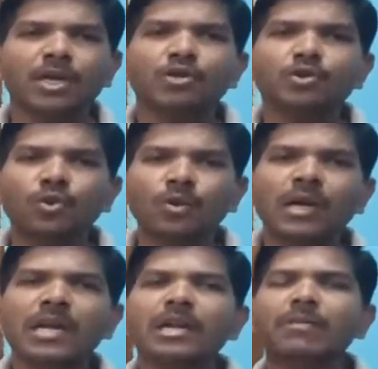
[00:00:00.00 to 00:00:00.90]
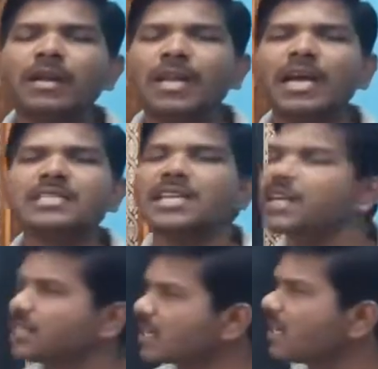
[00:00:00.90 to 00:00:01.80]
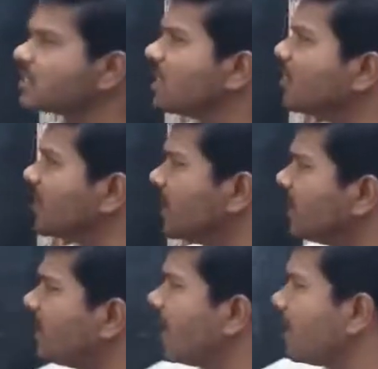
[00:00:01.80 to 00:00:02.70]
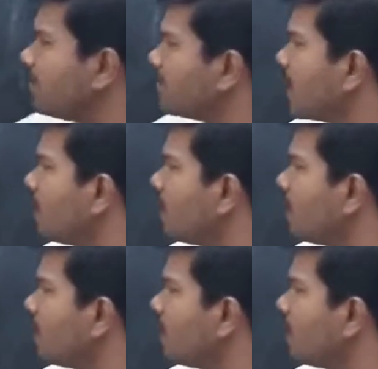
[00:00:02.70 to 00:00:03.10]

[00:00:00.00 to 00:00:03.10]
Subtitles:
to liberalize international trade. Aim